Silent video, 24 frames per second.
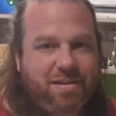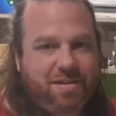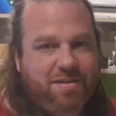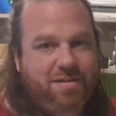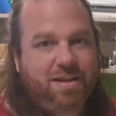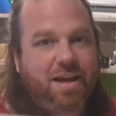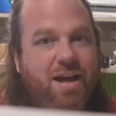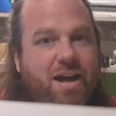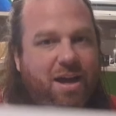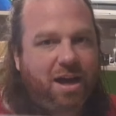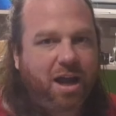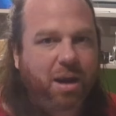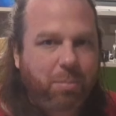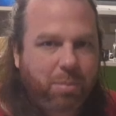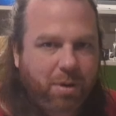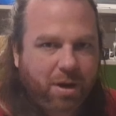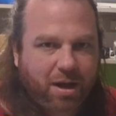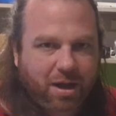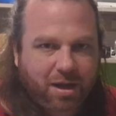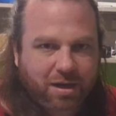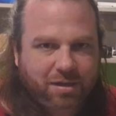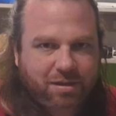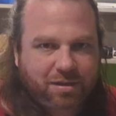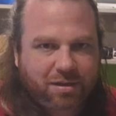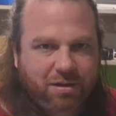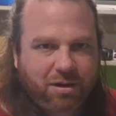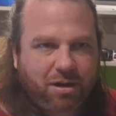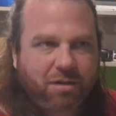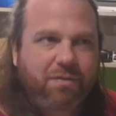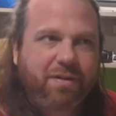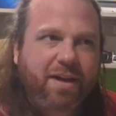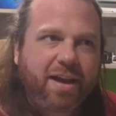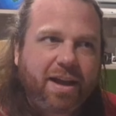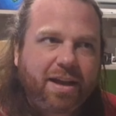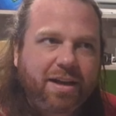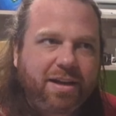is the hard part
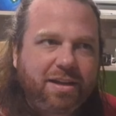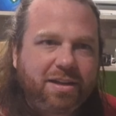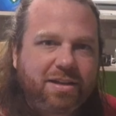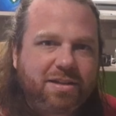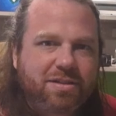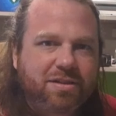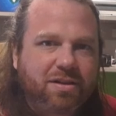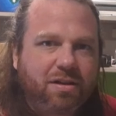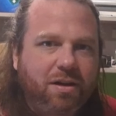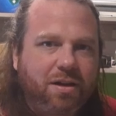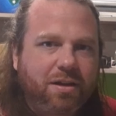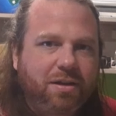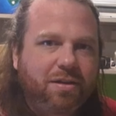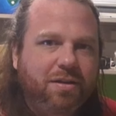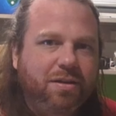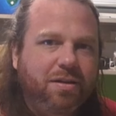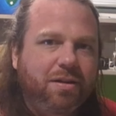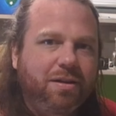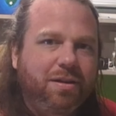of any design.